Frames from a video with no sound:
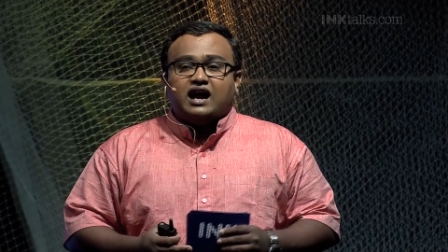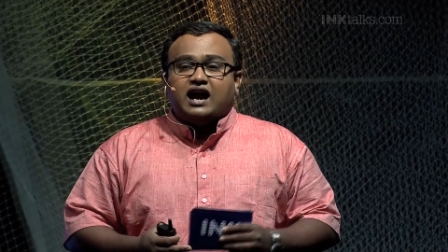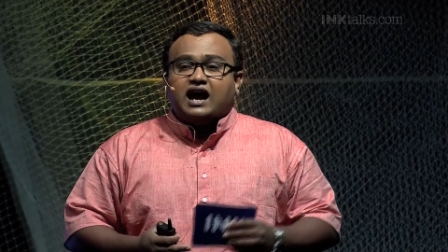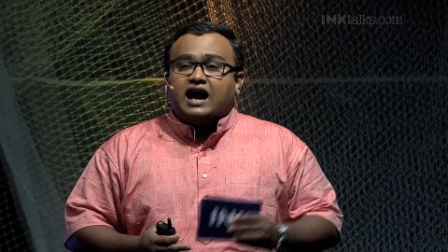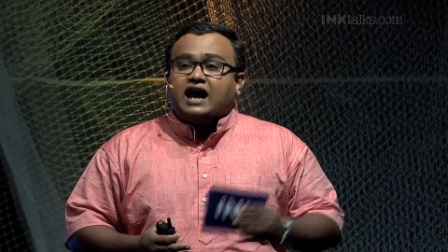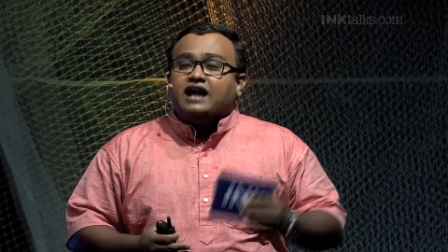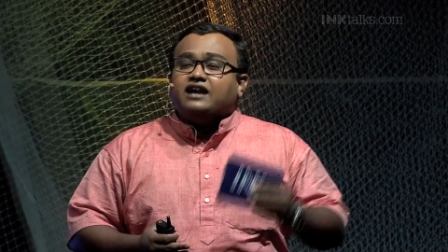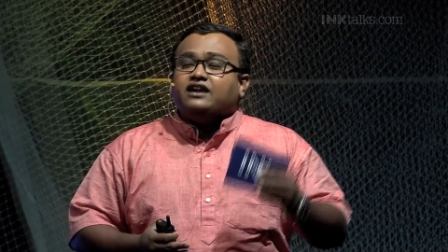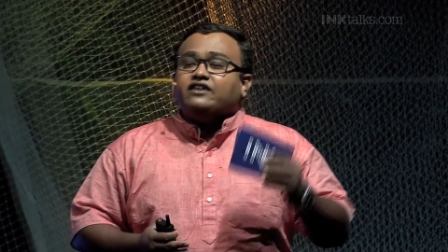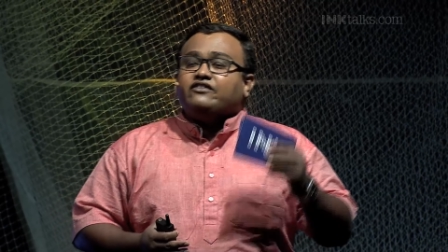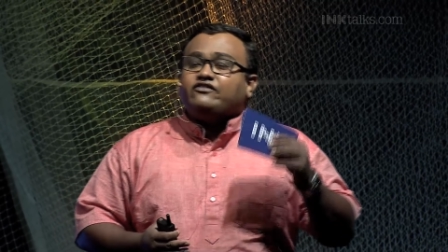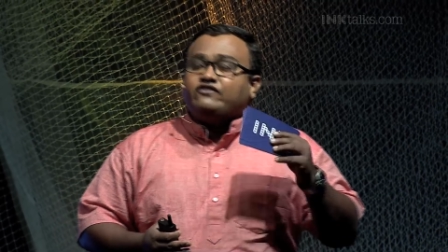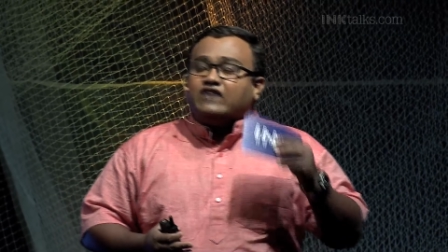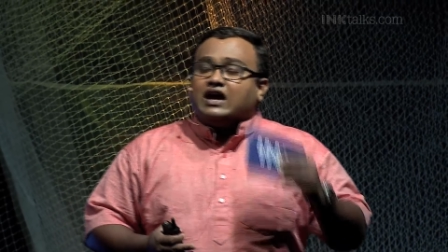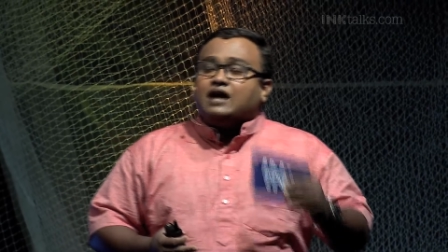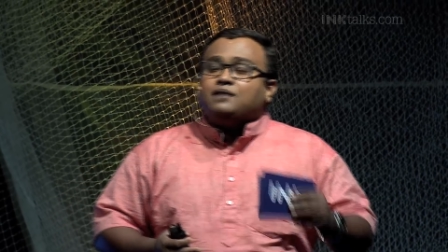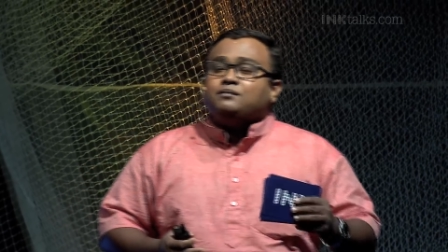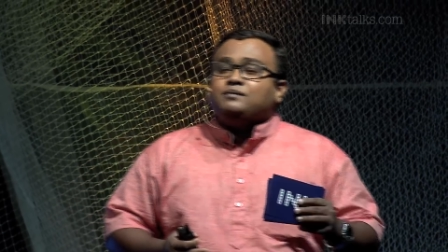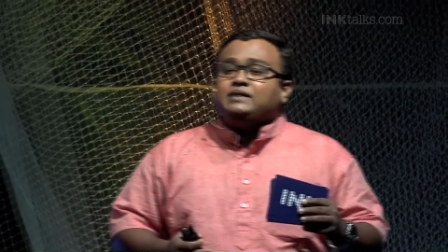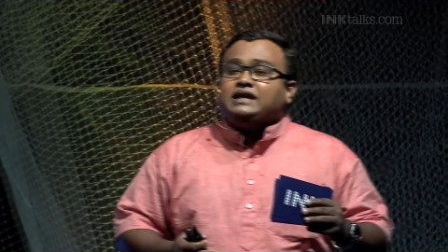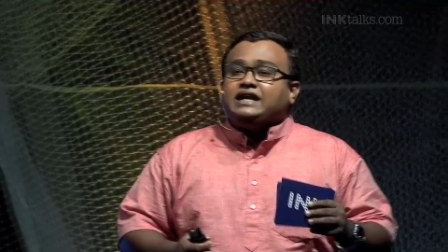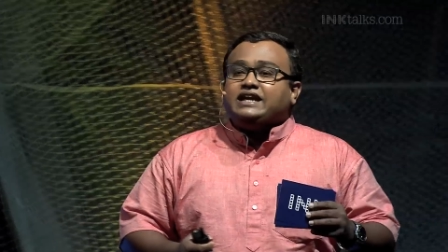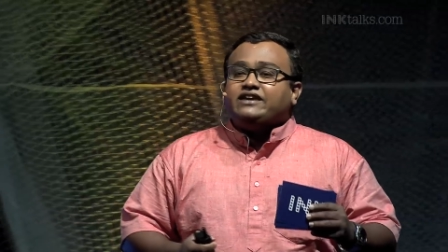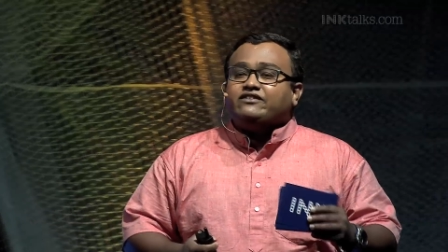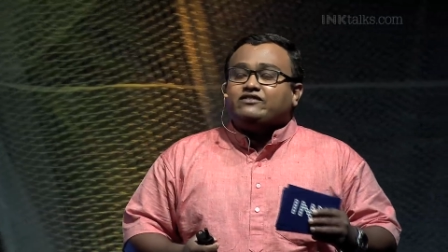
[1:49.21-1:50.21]
And a
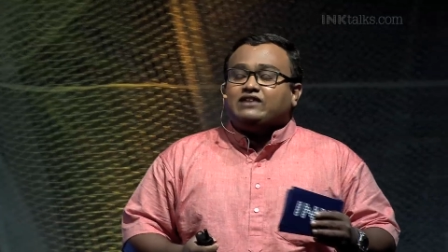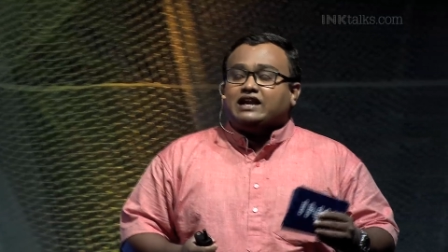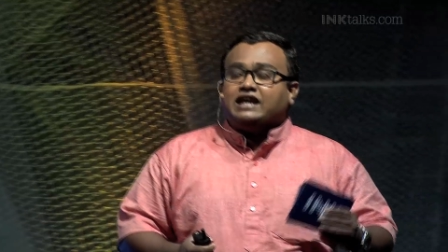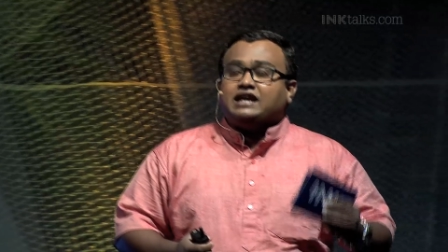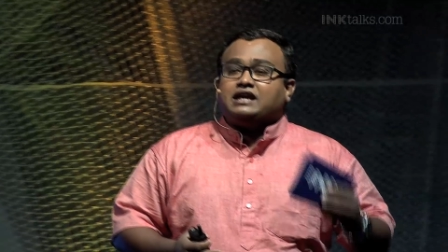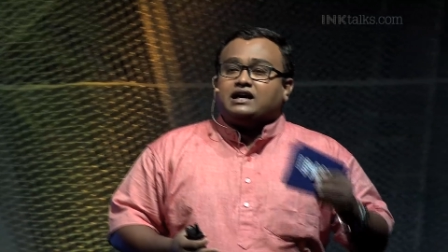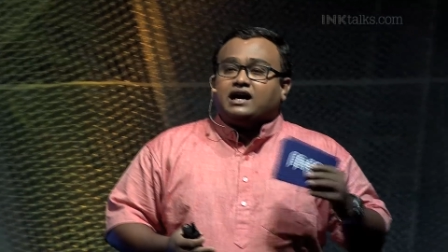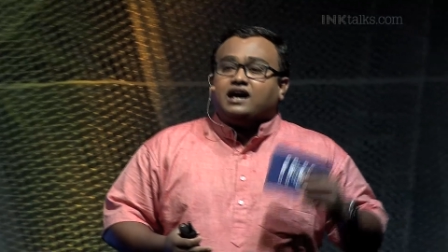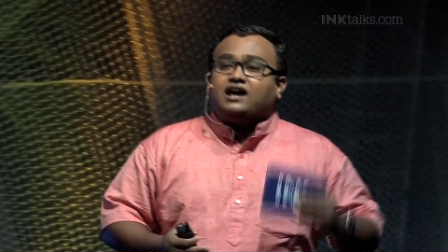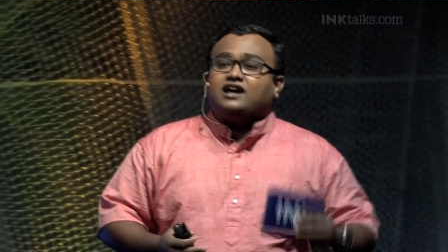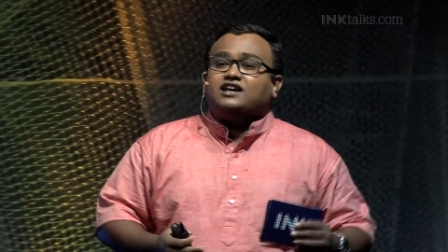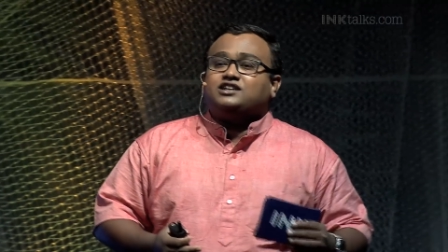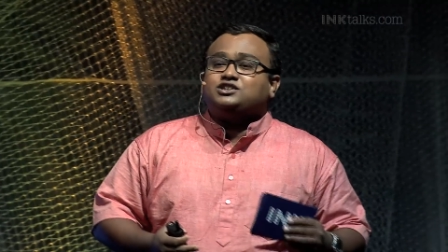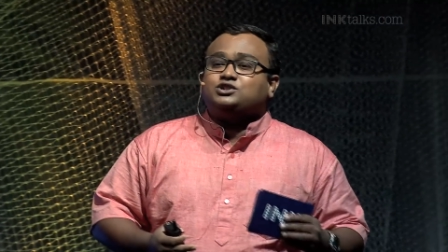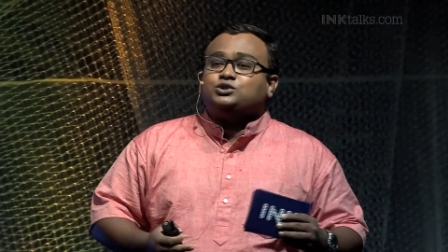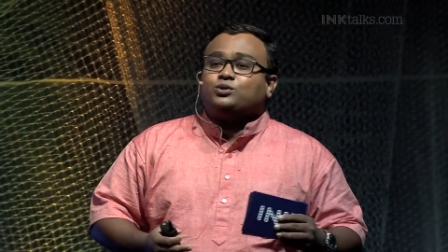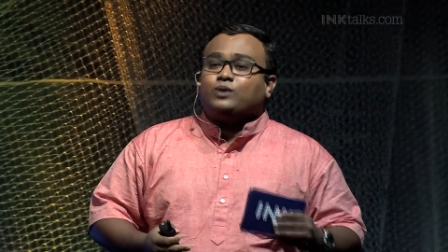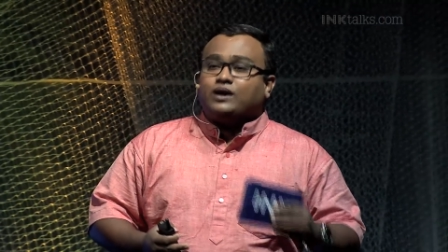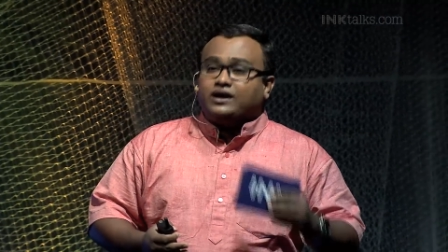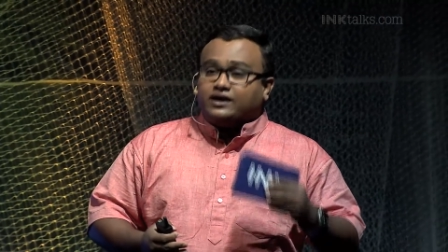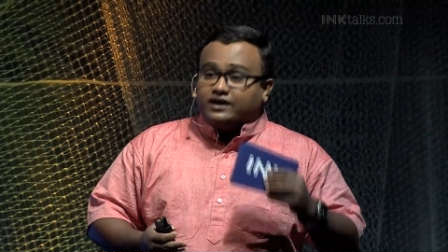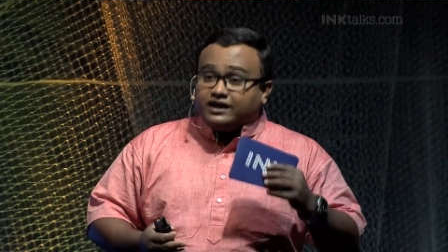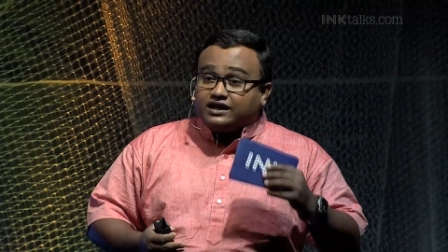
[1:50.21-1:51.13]
family like ours who are